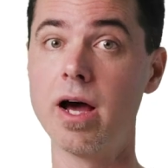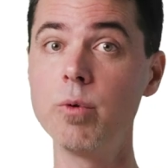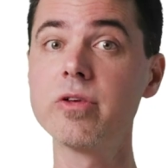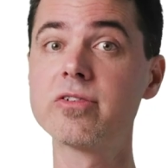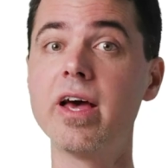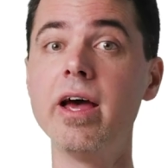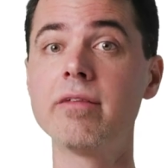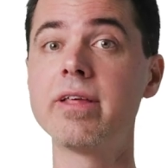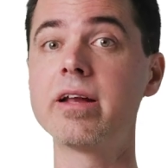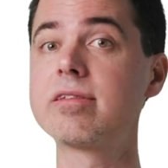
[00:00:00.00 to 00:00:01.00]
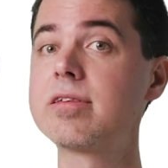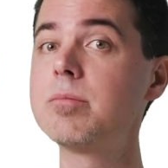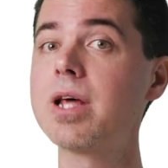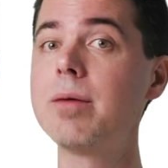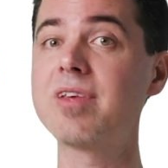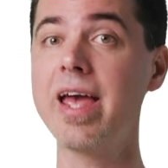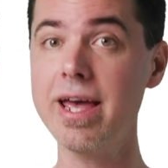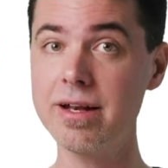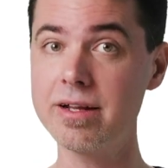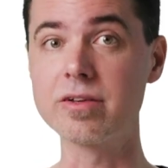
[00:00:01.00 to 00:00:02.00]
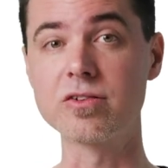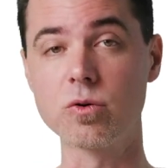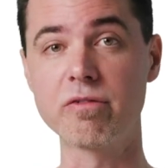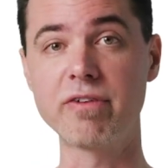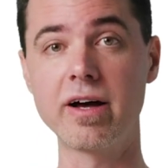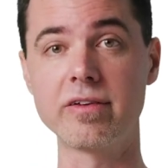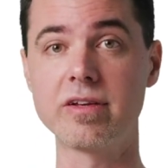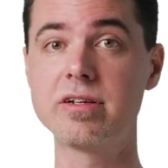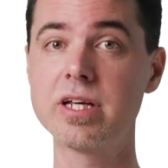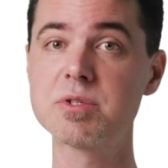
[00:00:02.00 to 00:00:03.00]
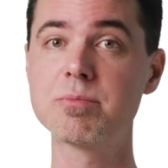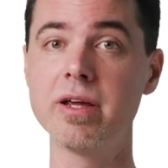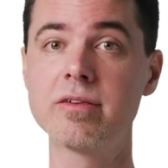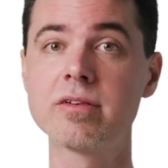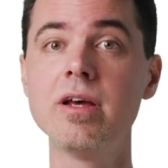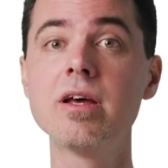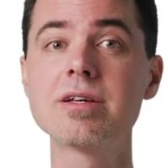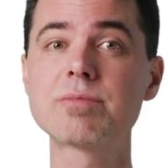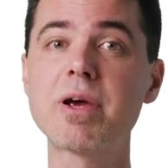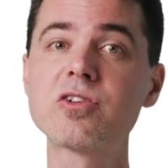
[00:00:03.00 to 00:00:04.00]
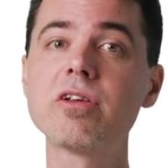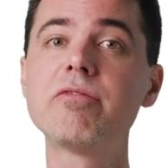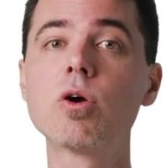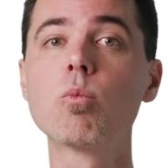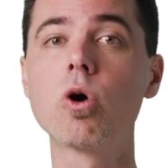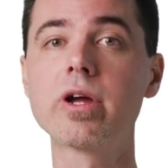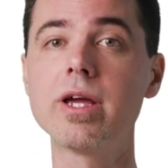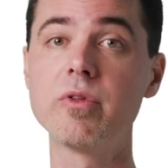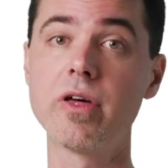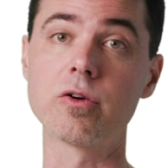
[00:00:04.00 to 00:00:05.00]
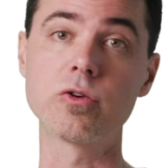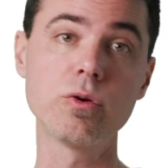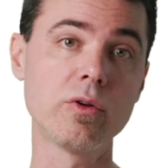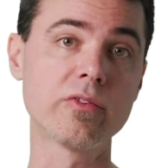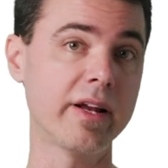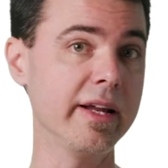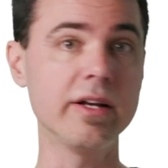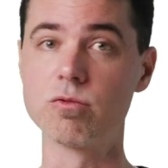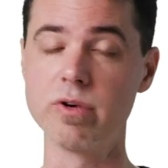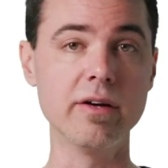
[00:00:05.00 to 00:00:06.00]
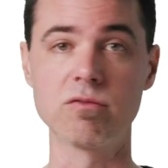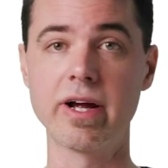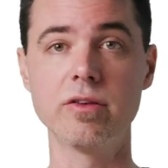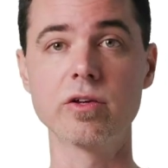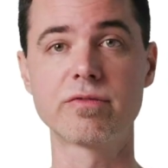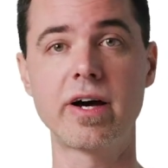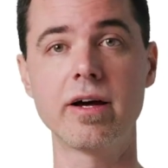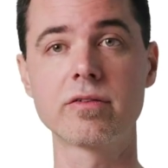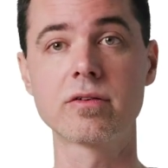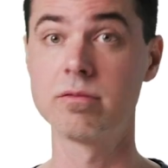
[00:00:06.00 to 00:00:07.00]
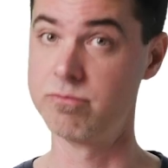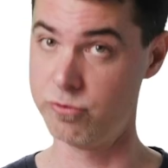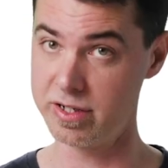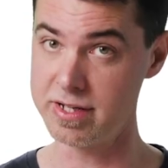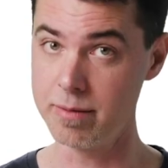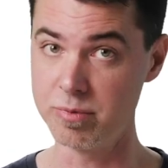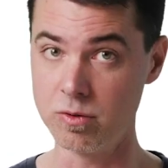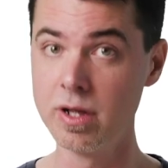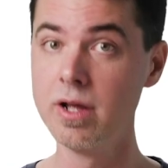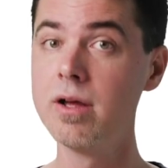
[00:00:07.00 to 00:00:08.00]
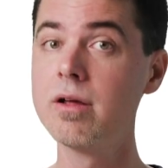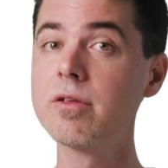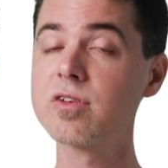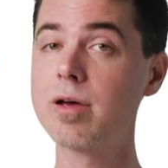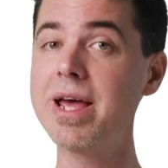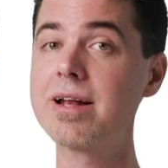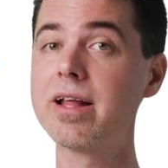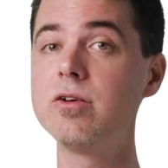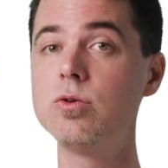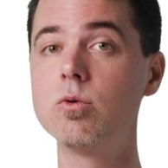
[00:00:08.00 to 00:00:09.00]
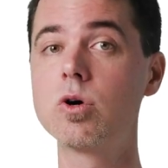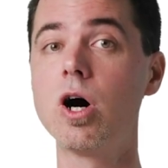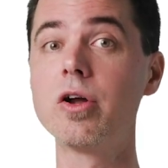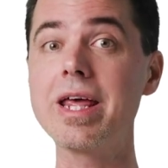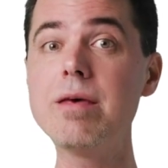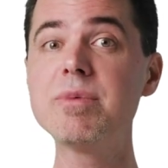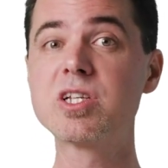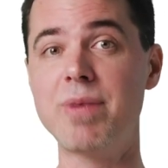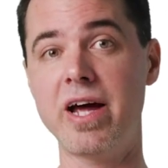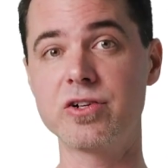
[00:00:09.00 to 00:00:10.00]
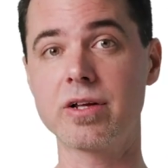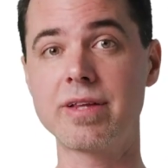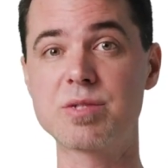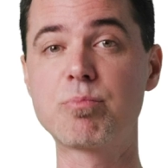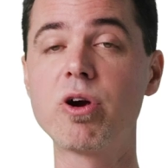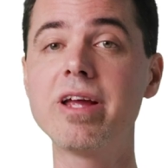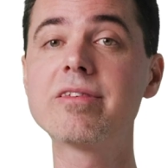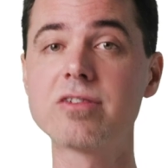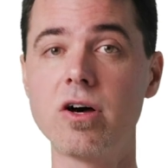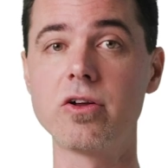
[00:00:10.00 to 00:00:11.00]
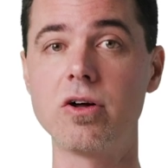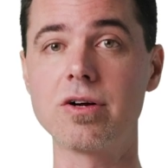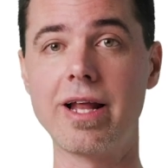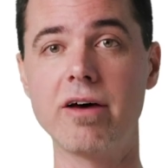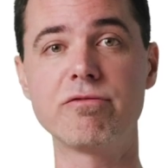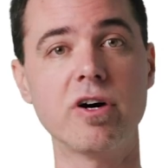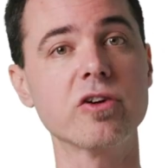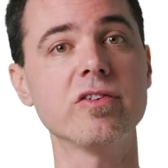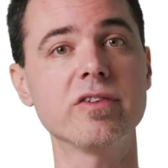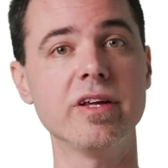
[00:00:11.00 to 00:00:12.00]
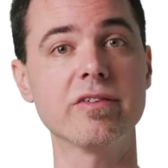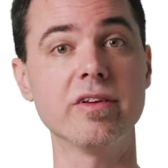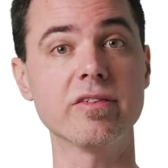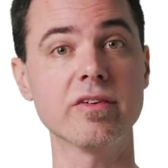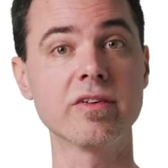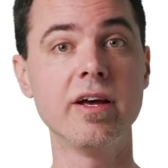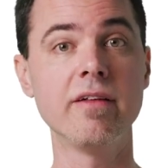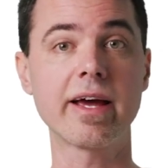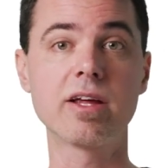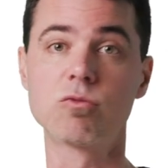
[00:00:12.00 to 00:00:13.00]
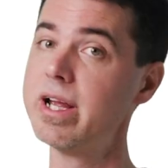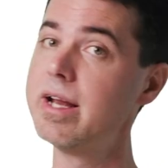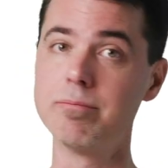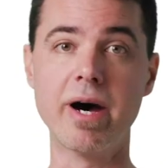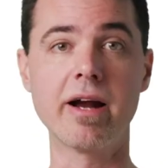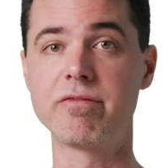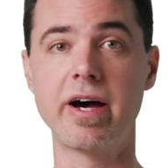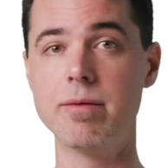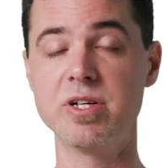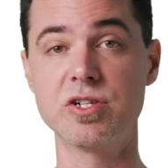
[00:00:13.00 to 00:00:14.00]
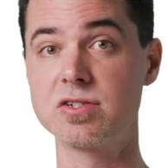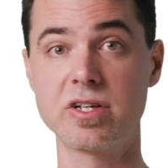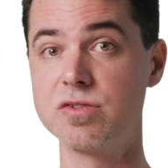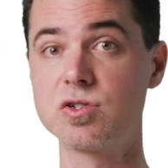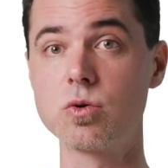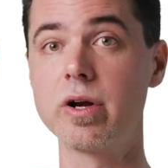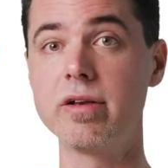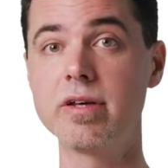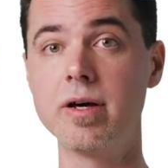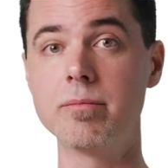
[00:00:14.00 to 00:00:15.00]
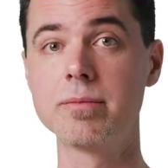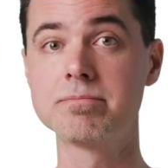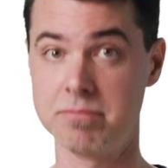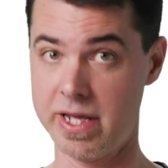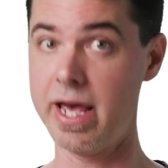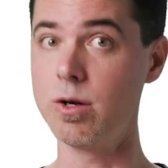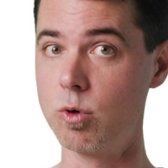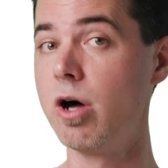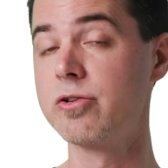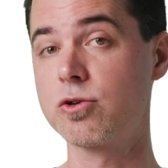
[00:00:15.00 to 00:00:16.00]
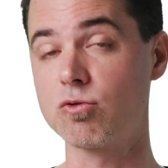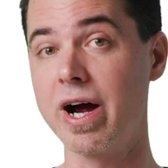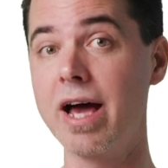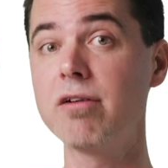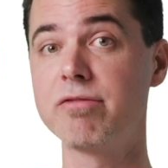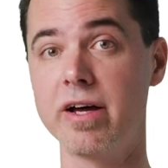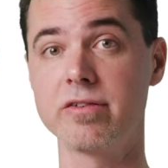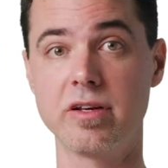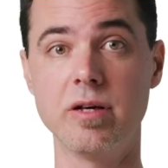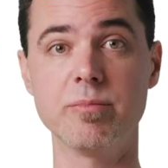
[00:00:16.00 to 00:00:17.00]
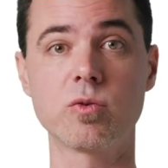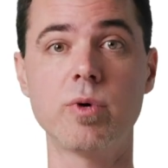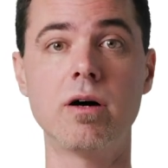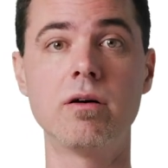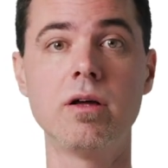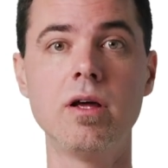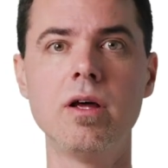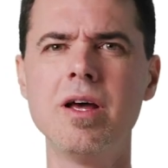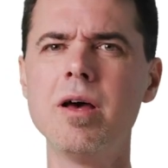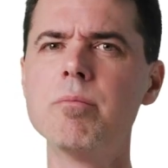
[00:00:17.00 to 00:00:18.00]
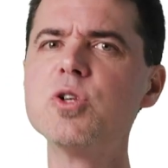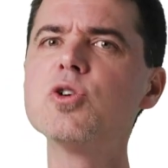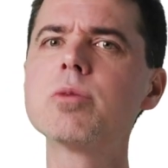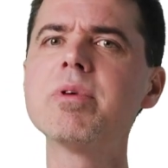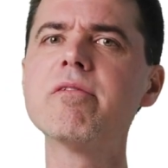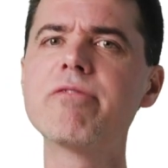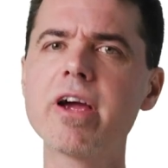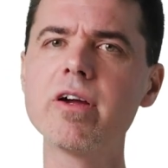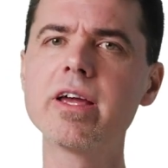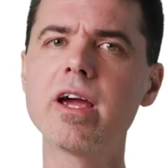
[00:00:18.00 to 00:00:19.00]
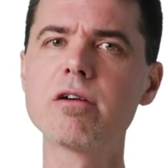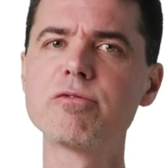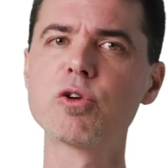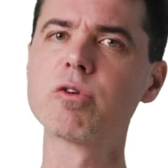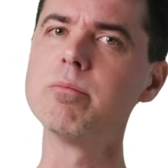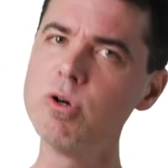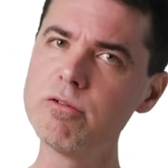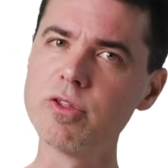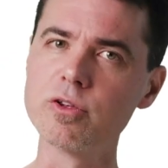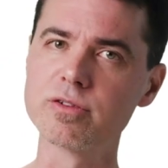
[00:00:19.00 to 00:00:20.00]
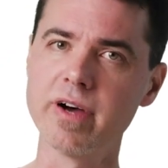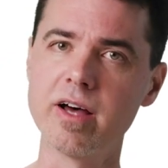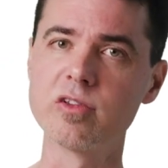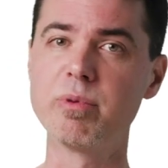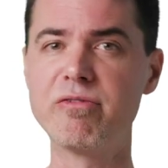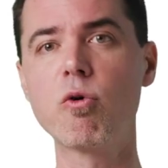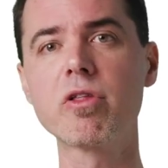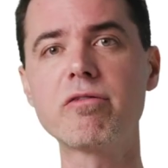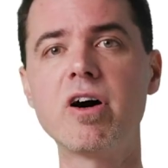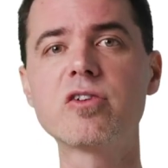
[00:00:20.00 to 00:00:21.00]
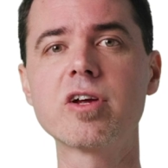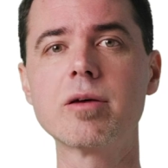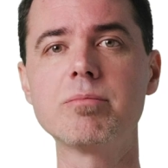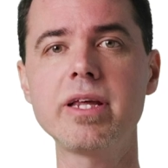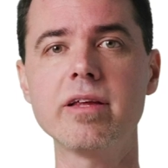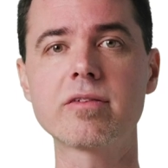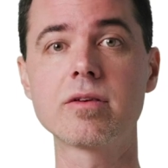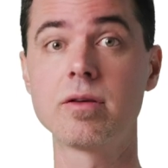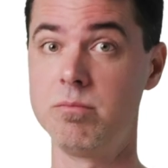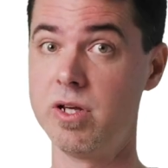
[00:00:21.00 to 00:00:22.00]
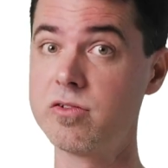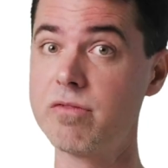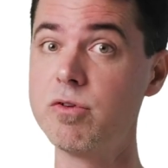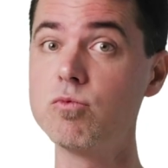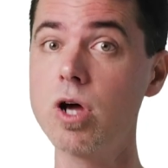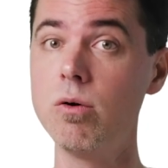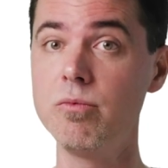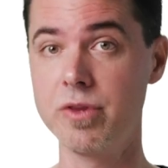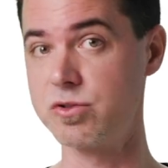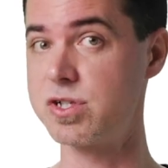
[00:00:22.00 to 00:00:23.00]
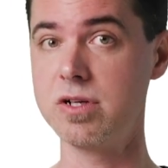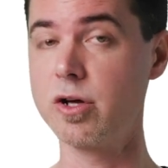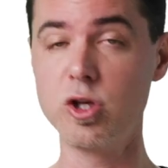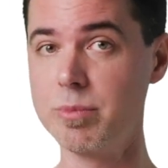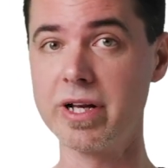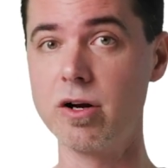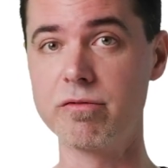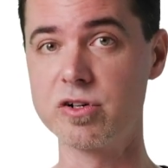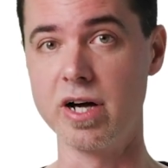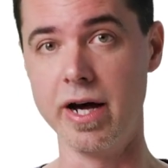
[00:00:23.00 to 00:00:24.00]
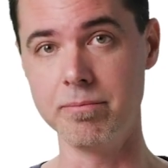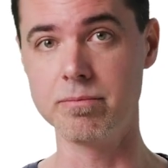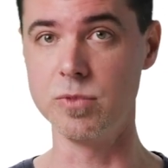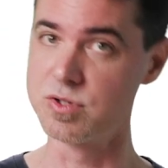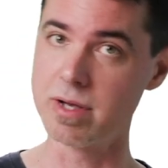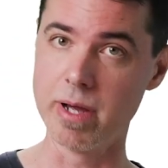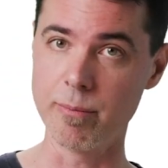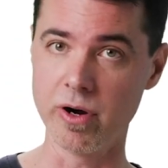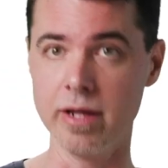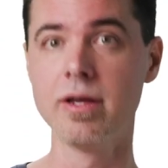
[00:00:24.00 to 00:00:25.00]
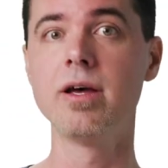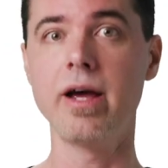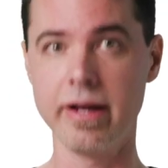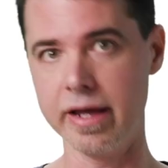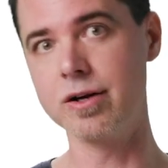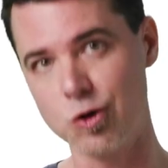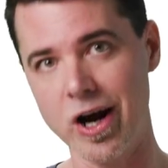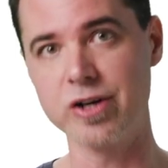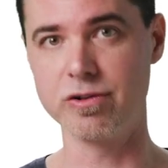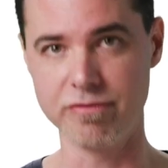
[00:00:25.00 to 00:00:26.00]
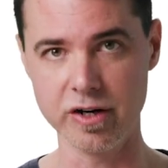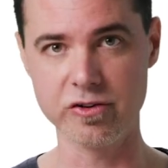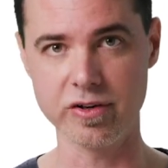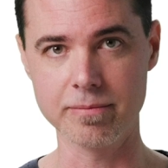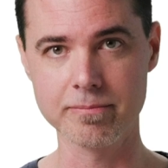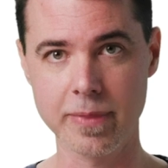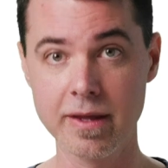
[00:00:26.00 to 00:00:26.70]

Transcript: I will say that it's sometimes handy to store files in temp space, especially if you're working with other tools that need to read and write those files. For example, there's a command line tool called ImageMagick that's pre-installed on Cloud Functions instances that can read and modify images that you've stored in temp, and it will also write out files to temp as well. But you should be very careful to remove those files before the function completes, because if you don't, they'll just accumulate over time, use up memory, and again, crash your function.